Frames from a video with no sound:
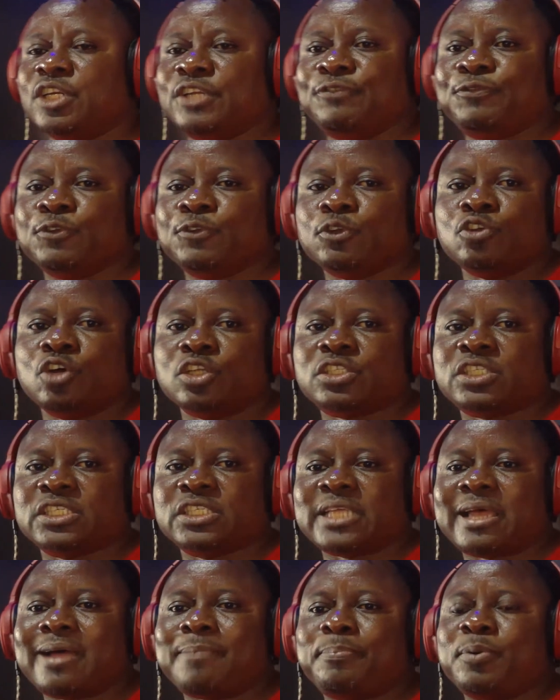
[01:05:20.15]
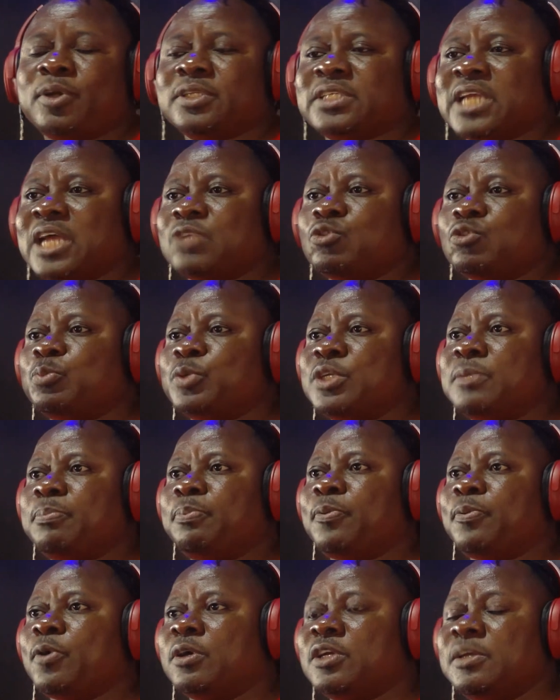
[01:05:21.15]
If you notice, our podcast will
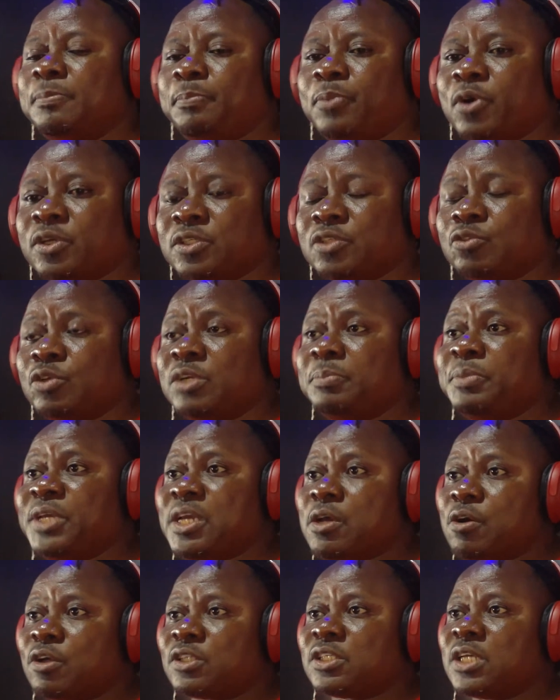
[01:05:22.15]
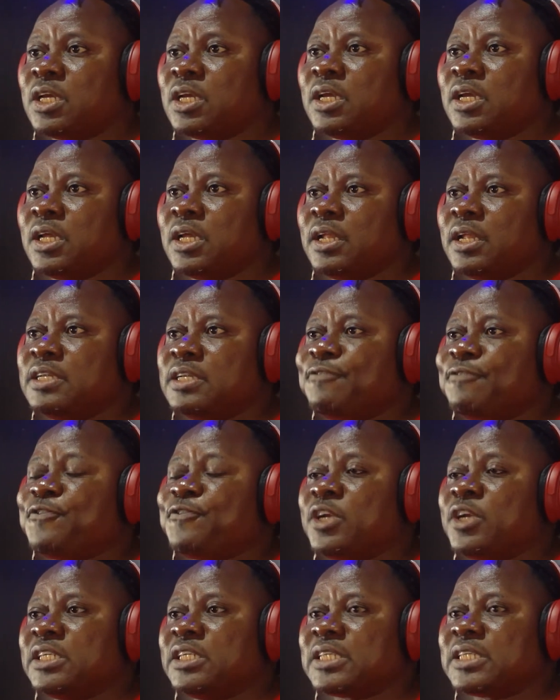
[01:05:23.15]
put a pause to it because the
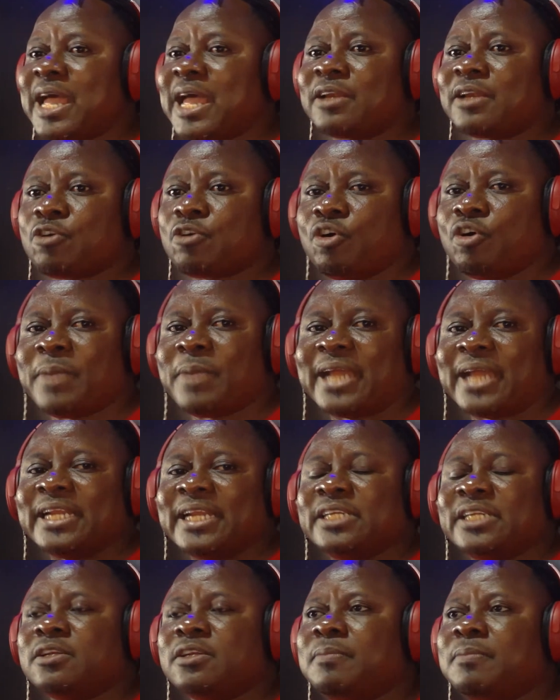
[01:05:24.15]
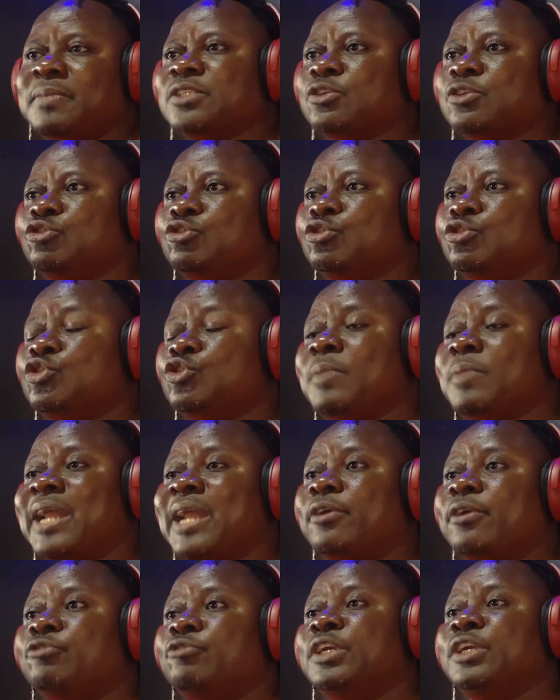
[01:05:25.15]
funding can't come, and then the numbers on YouTube are
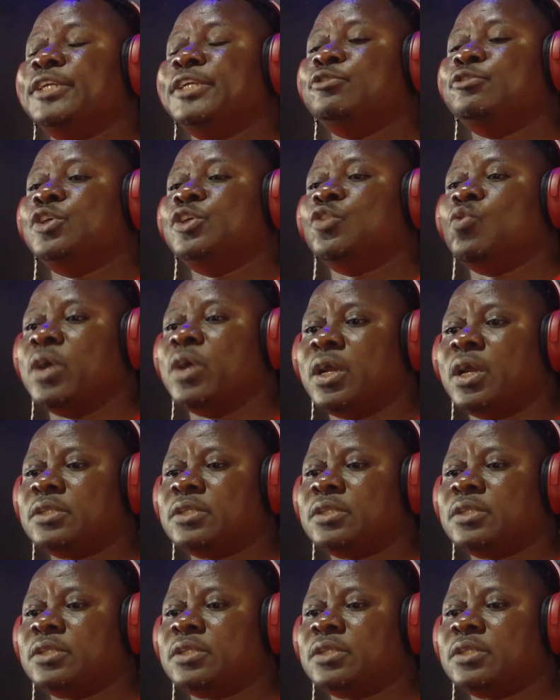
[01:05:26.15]
not really doing well.